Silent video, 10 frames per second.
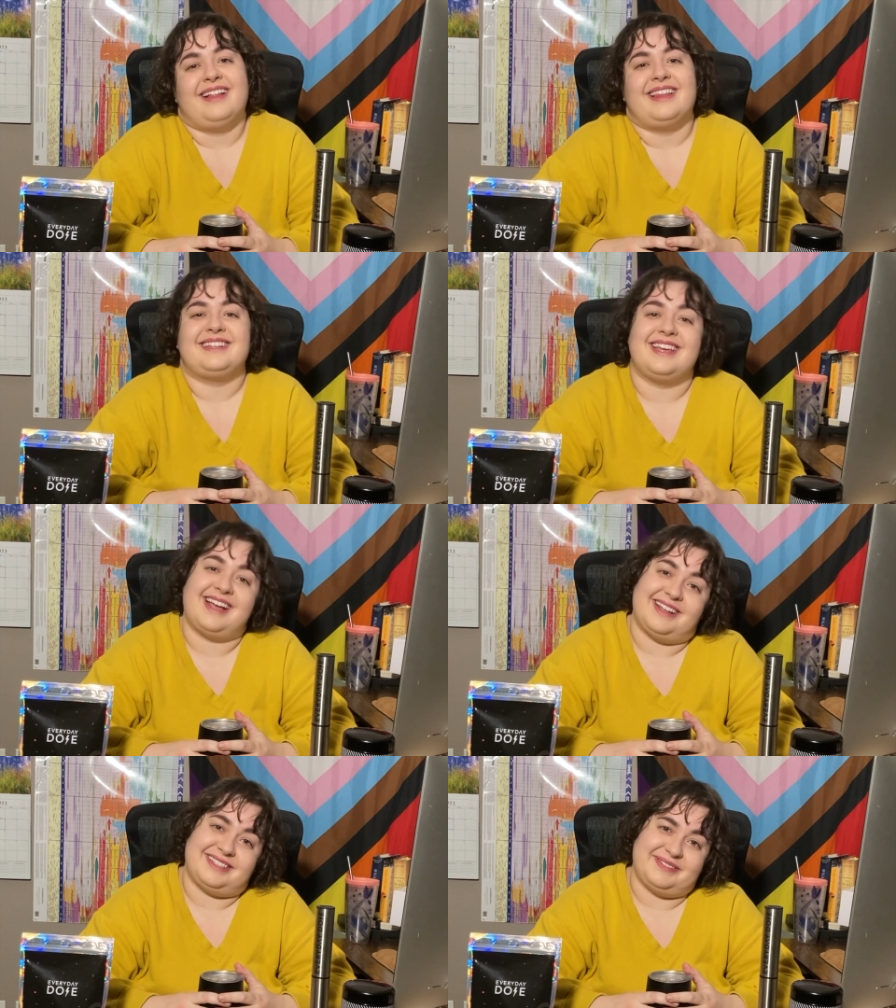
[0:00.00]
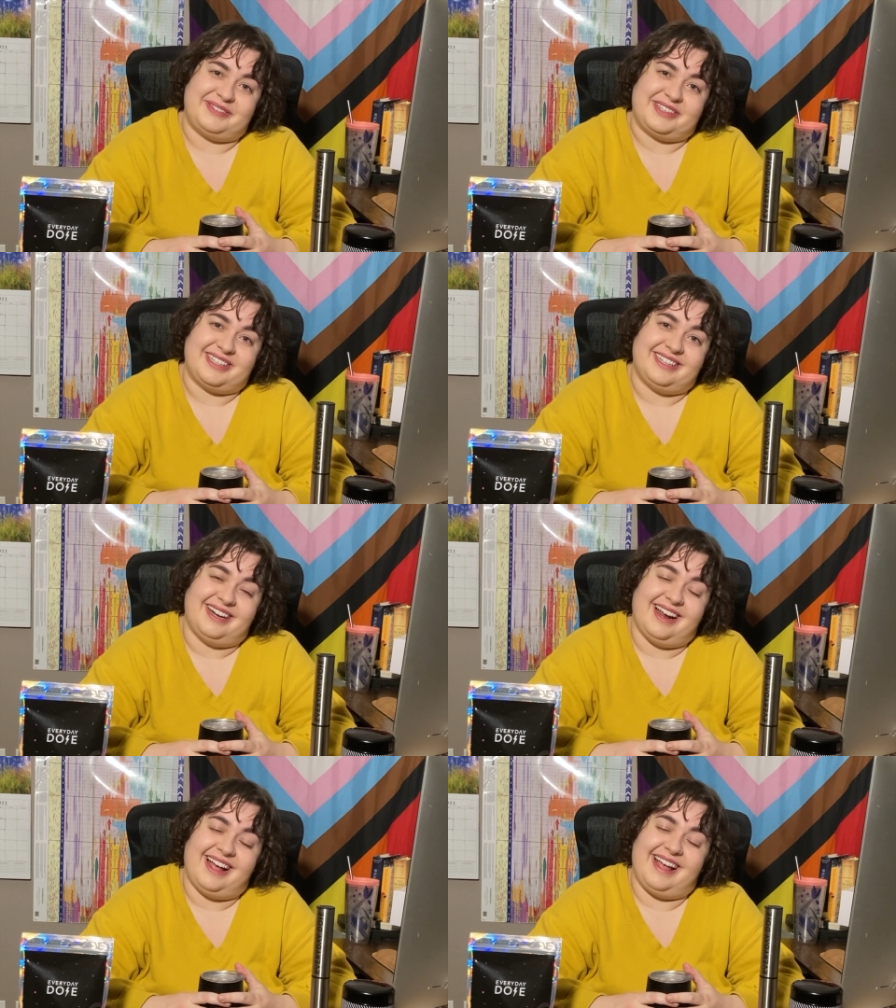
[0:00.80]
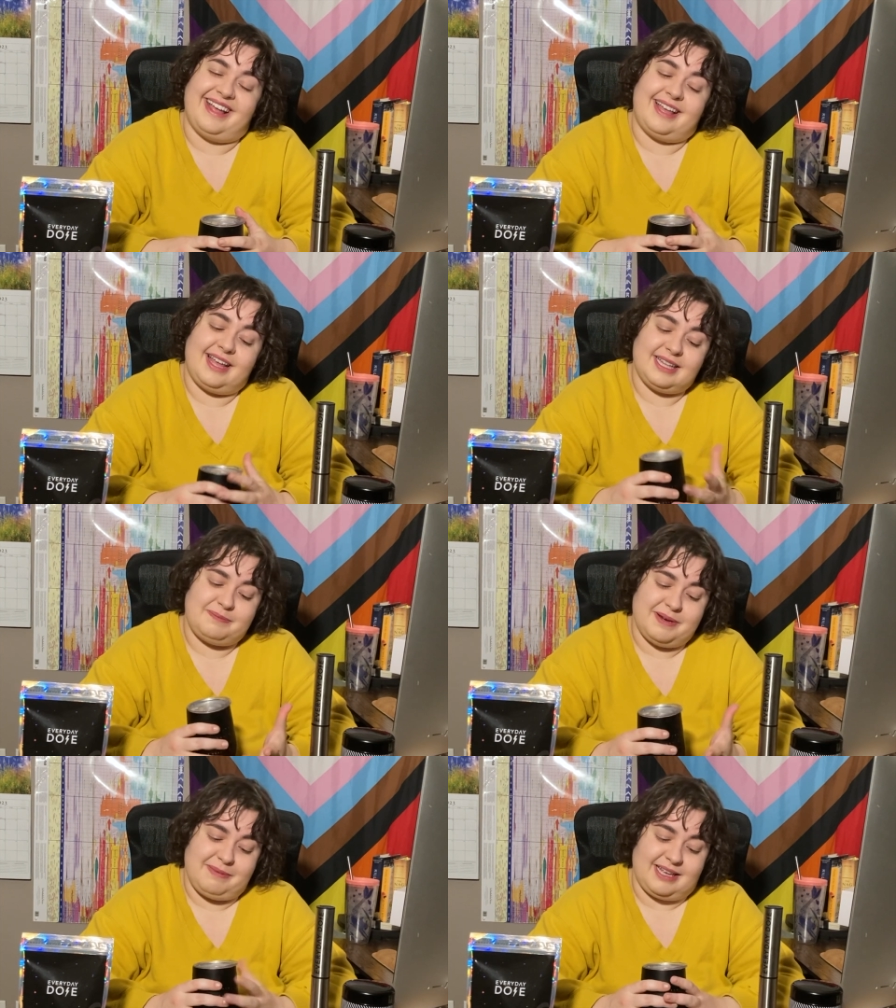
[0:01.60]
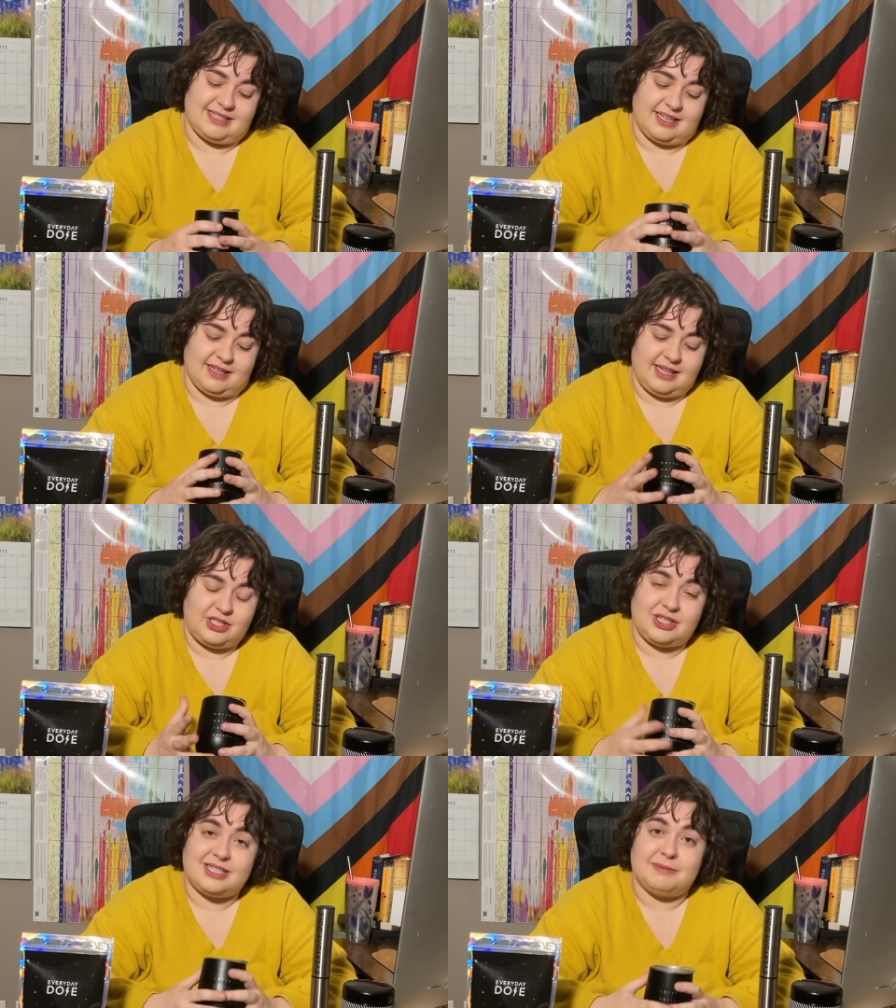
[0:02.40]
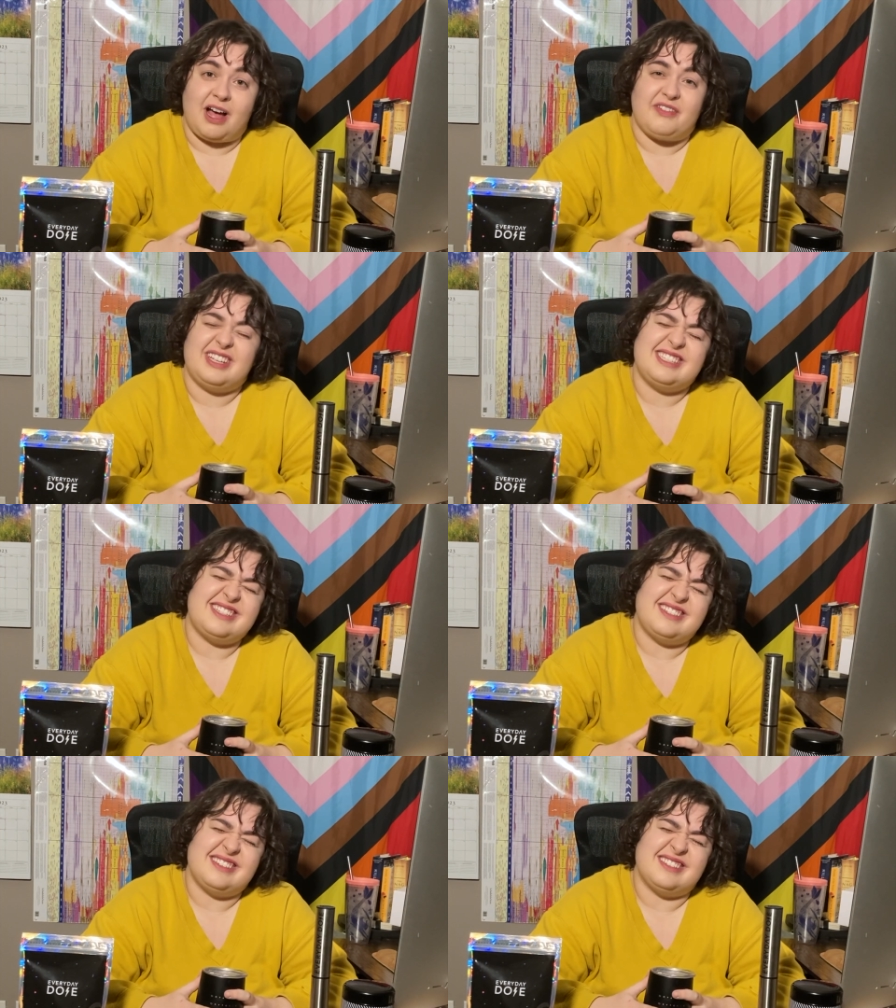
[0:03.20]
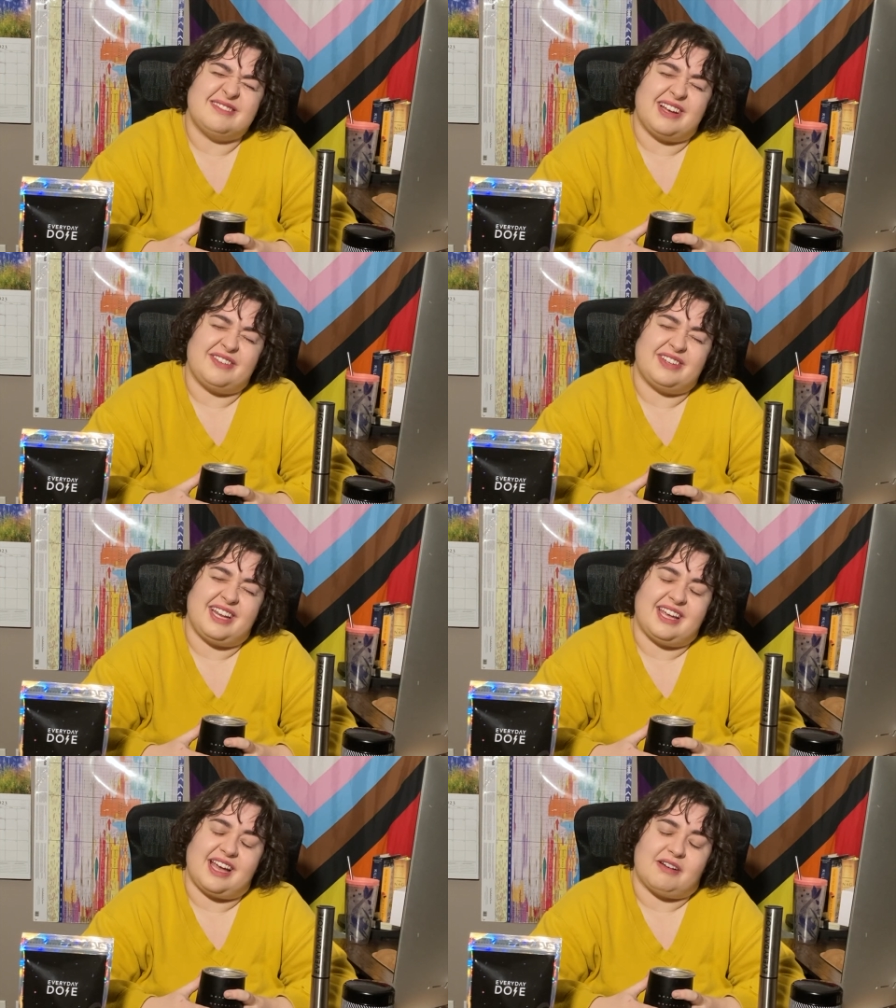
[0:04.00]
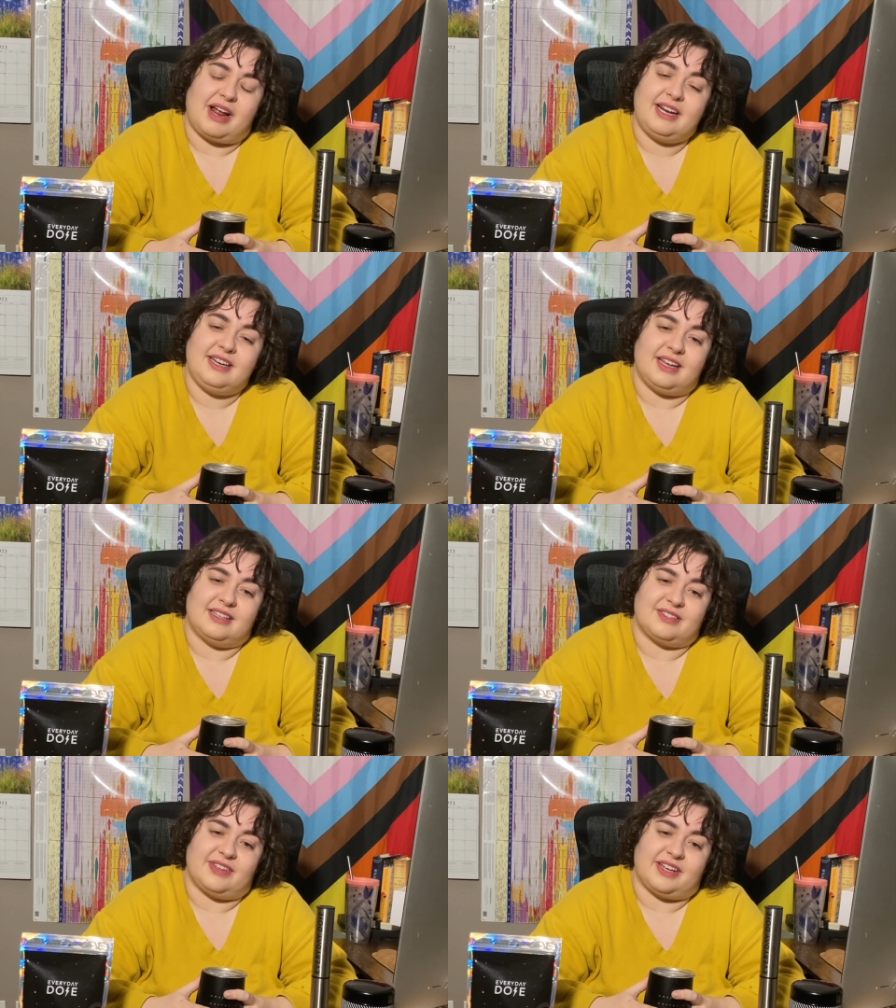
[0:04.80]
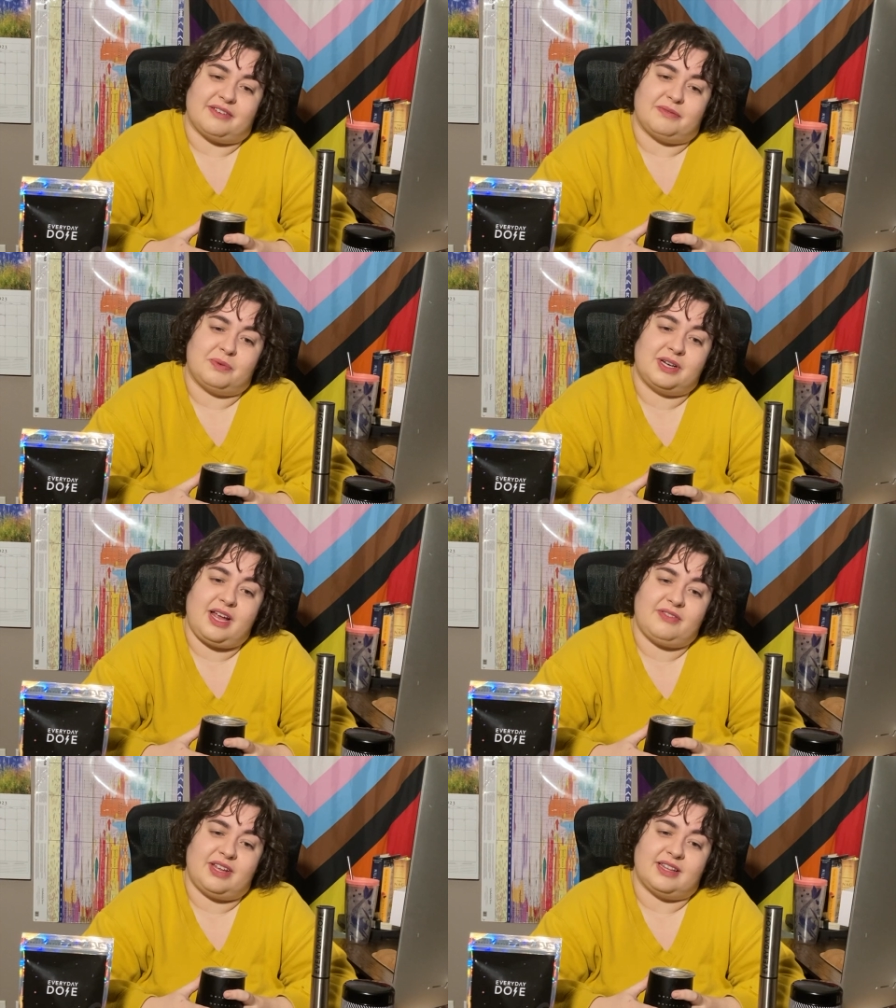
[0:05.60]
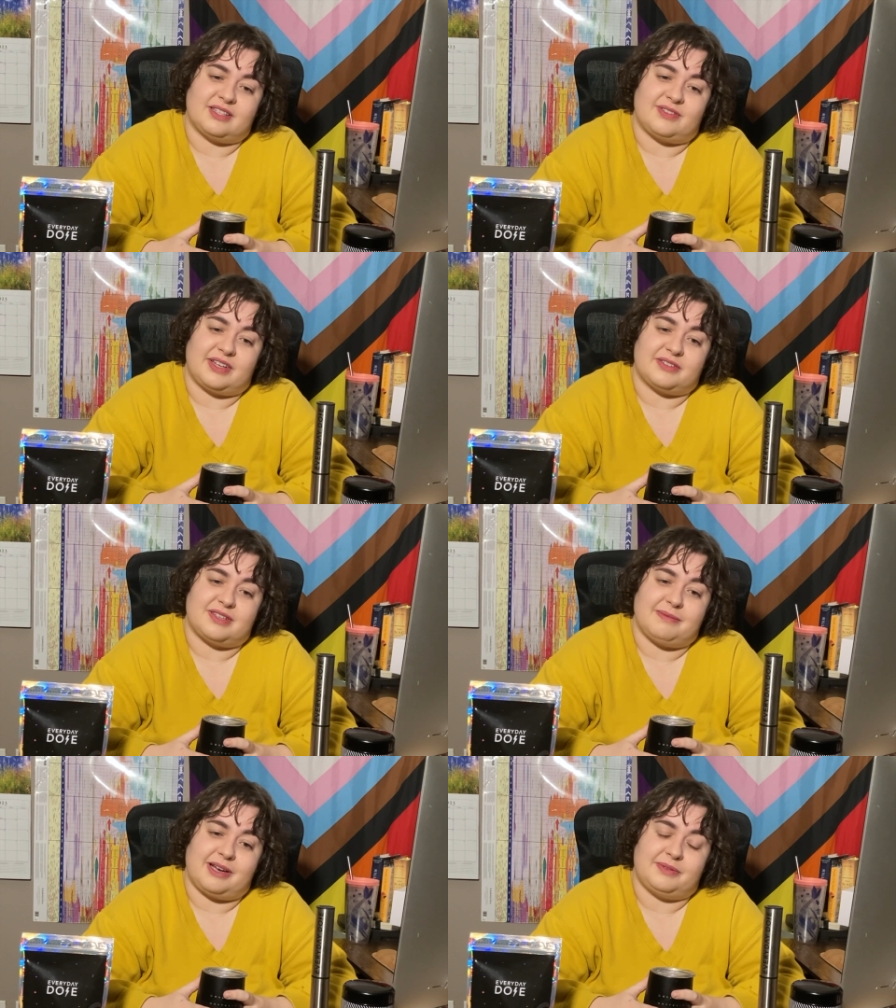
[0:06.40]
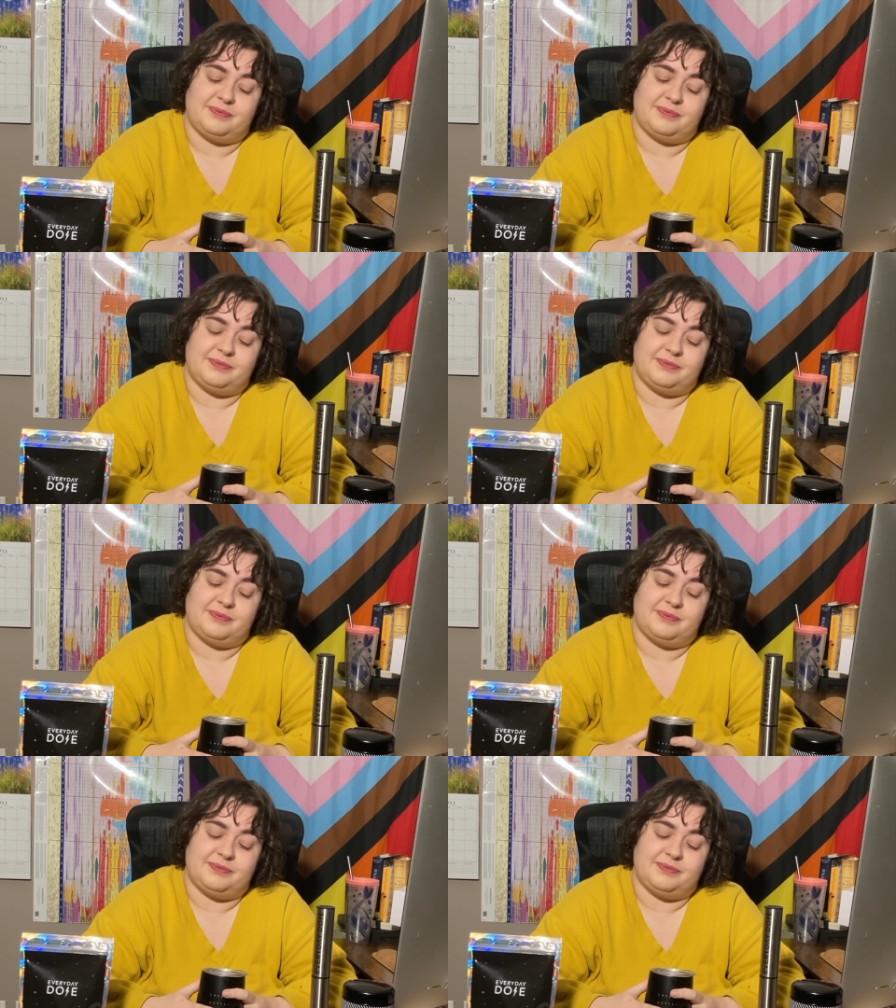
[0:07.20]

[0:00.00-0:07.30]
Let's hang out some more. It's been amazing. Let's drink some coffee. Let's just drink some coffee and hang out. I need to end this video. We're gonna have to end this video somehow.